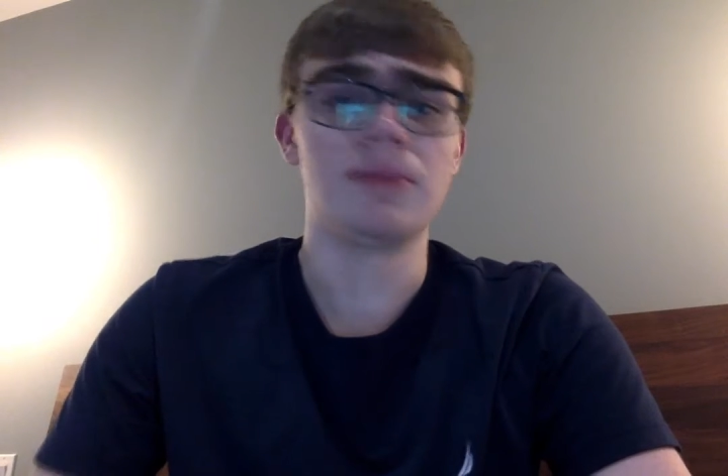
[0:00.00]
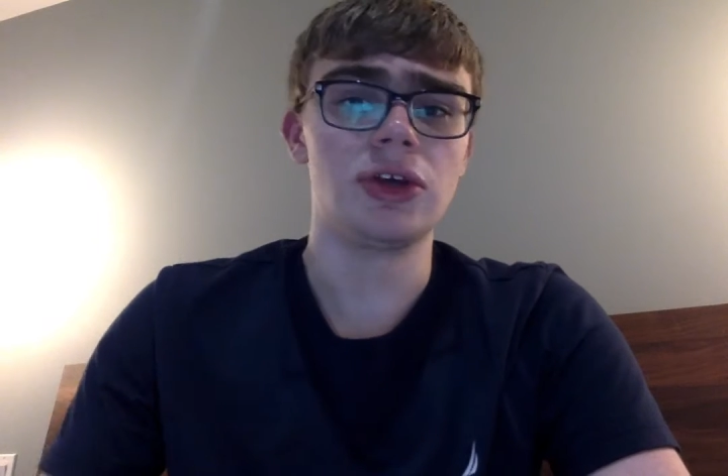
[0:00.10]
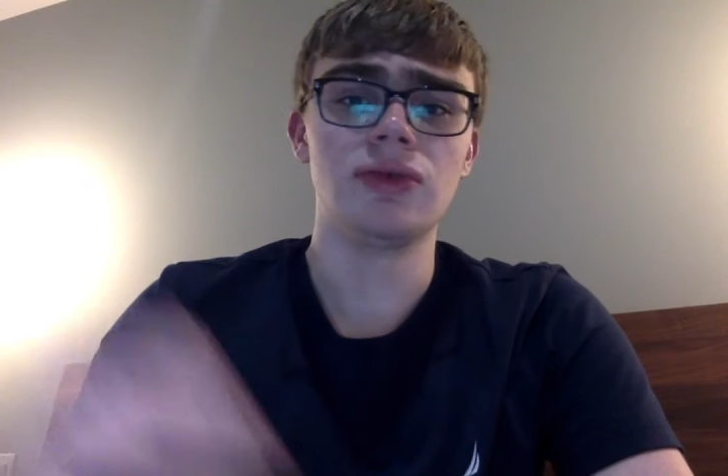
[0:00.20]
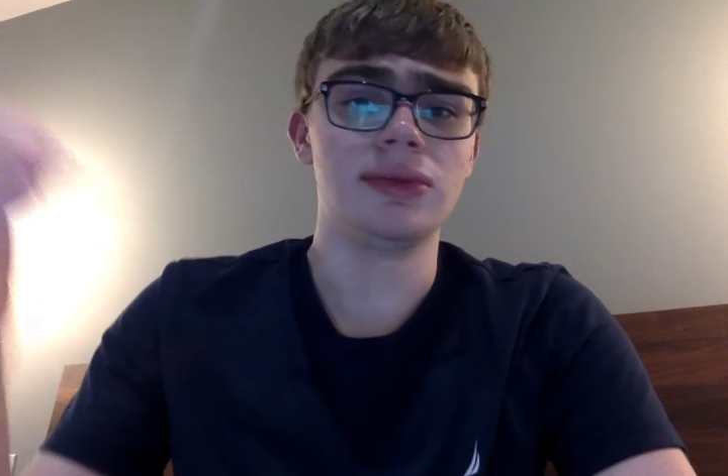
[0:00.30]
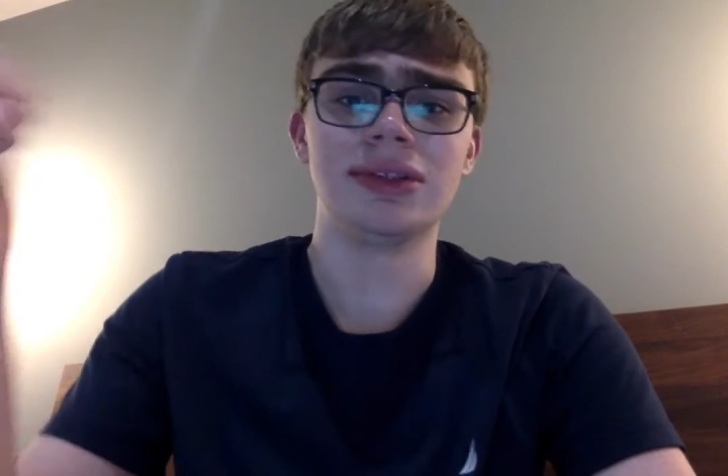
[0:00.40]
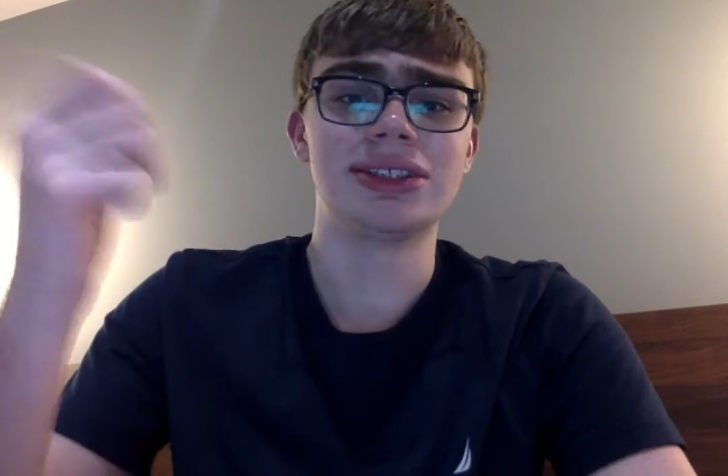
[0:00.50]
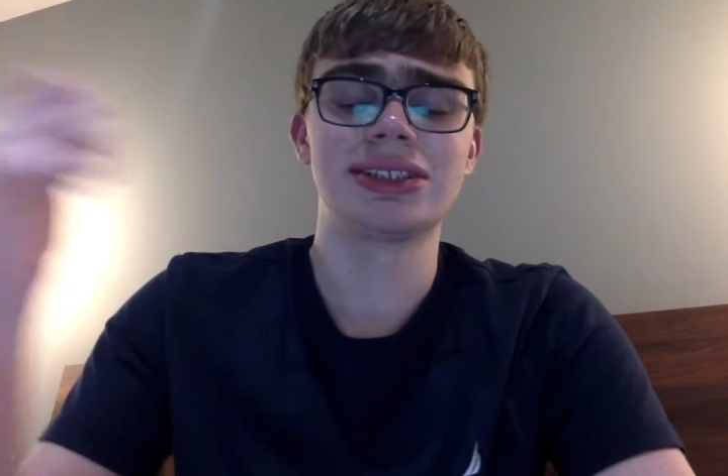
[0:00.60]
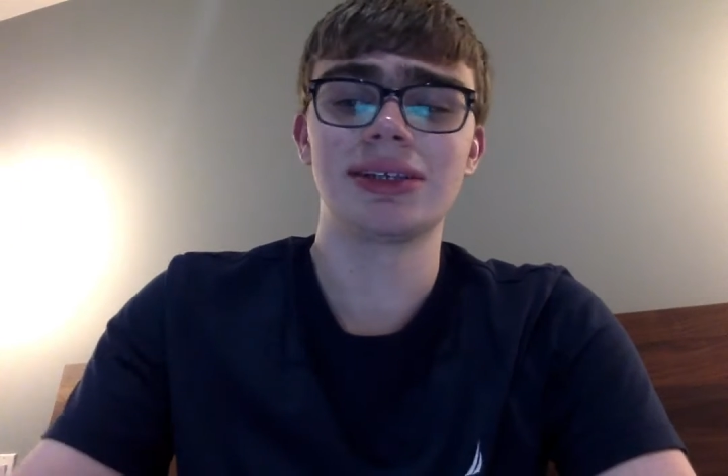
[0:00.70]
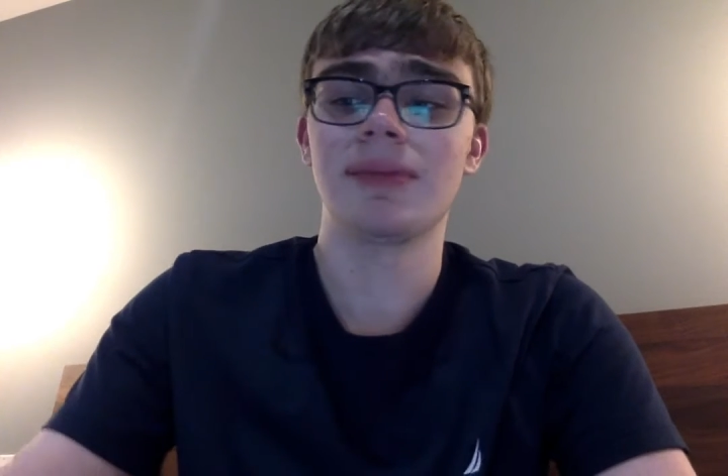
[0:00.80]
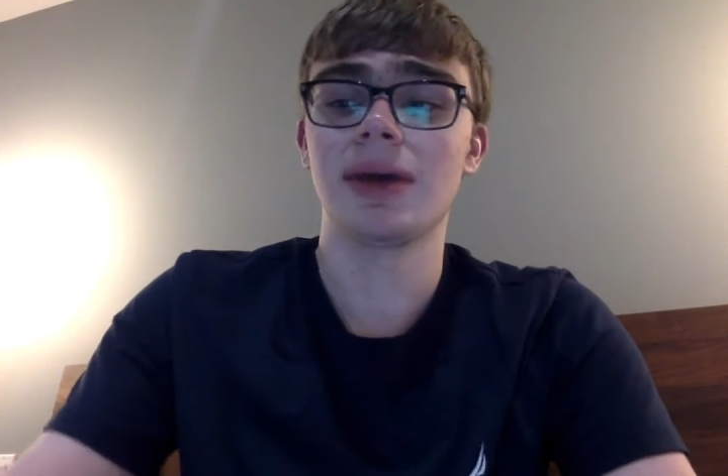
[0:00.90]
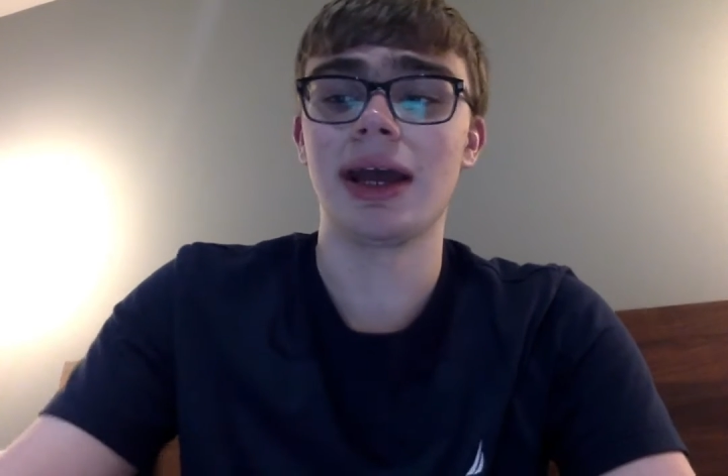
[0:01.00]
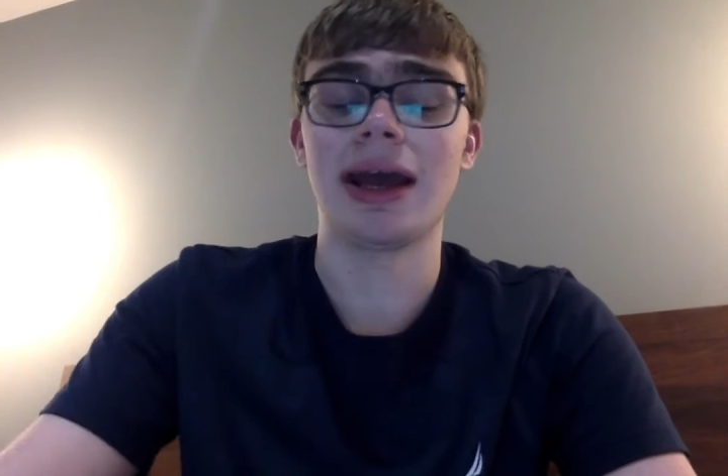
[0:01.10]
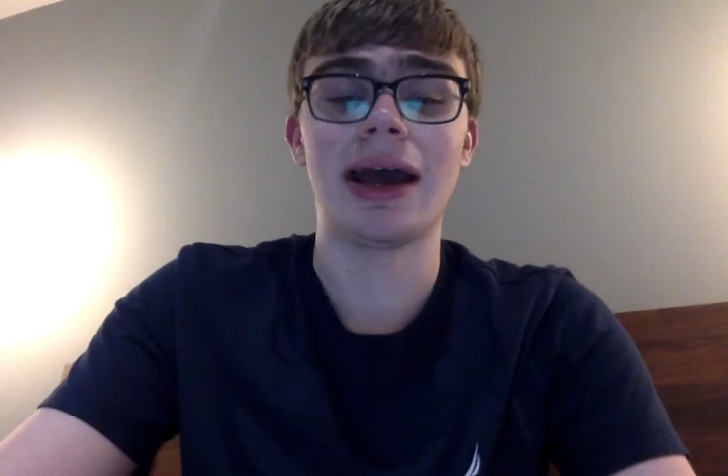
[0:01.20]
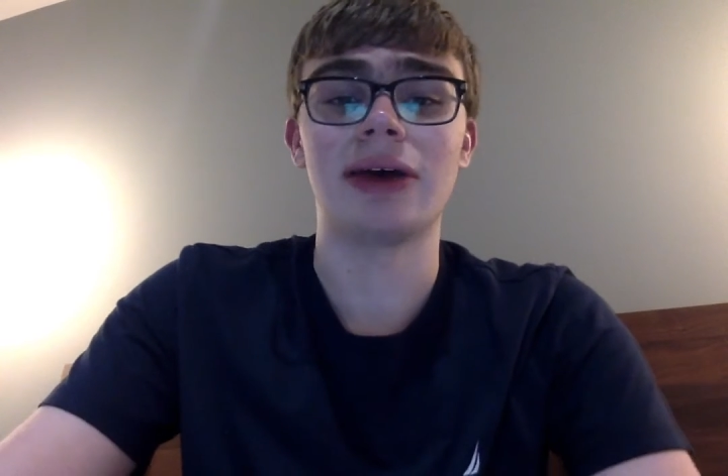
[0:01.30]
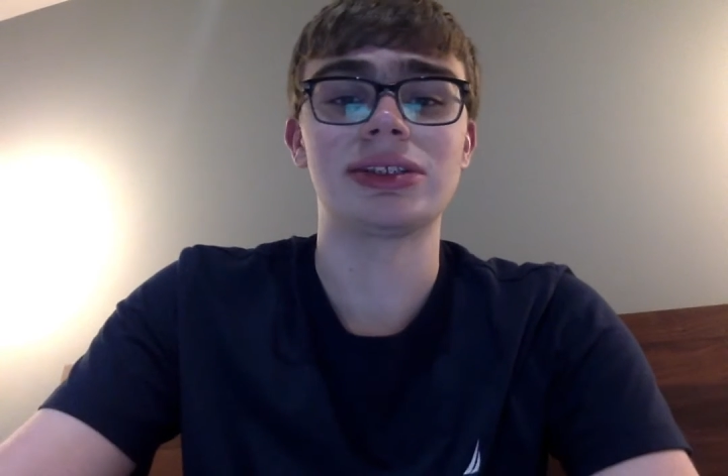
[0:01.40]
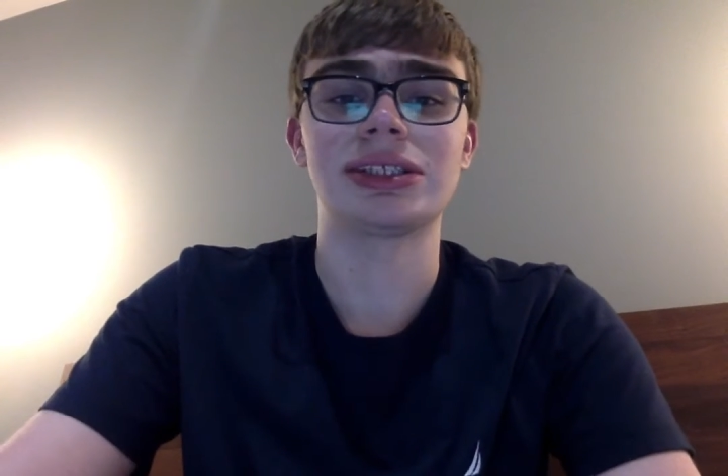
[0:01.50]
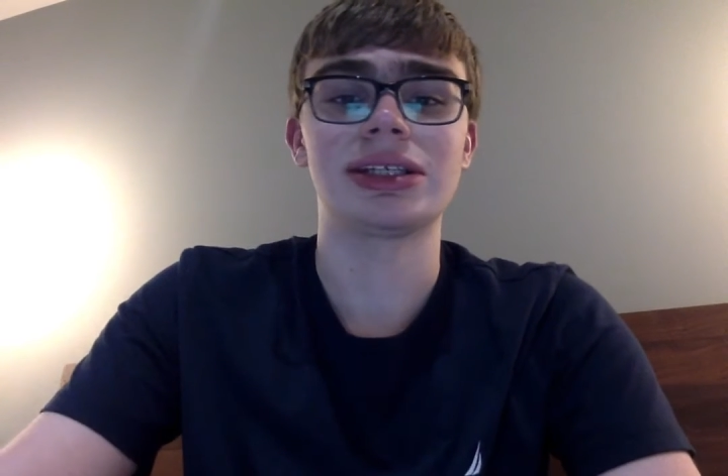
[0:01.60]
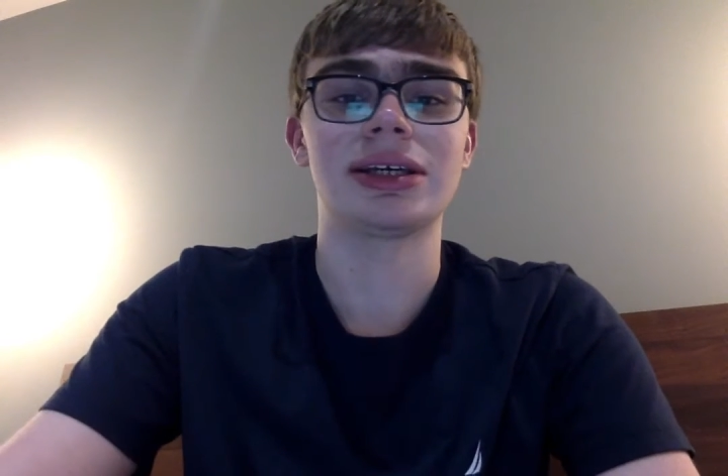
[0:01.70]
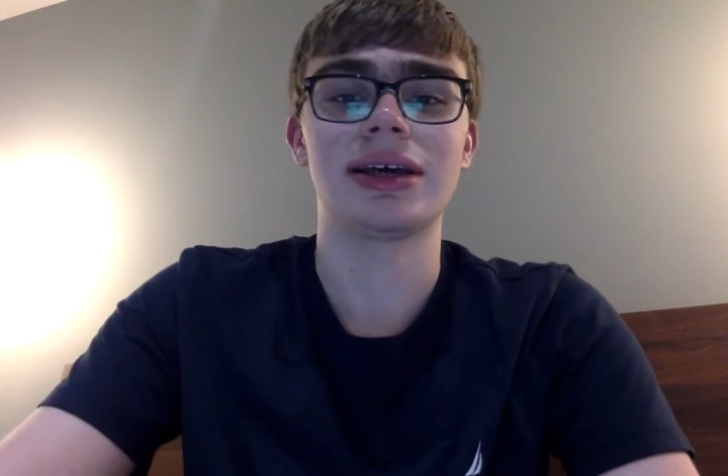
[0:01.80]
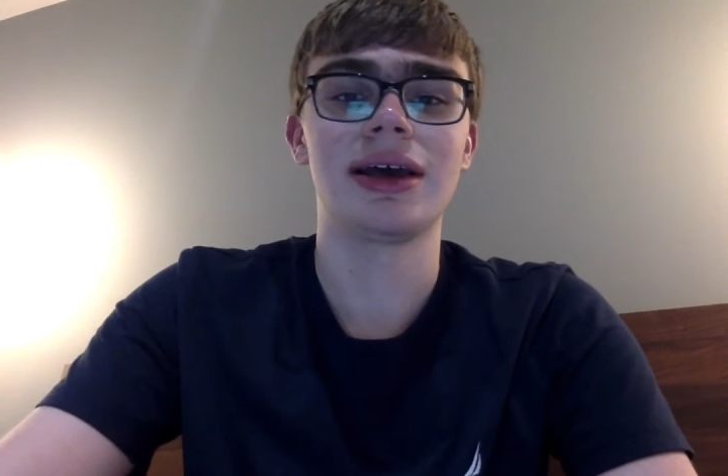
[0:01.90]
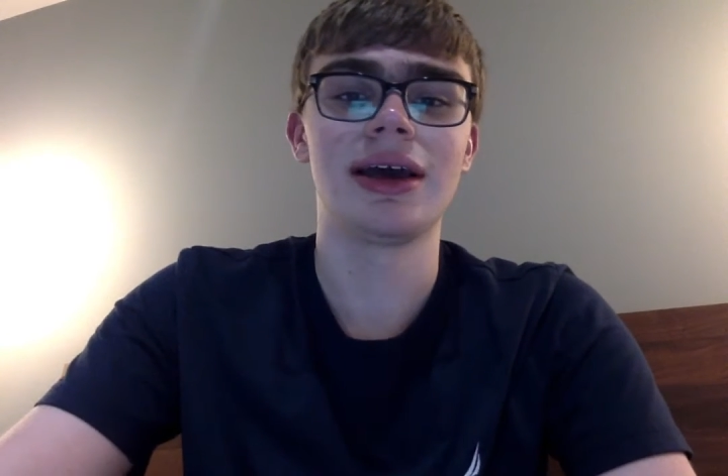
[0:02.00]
mutants out to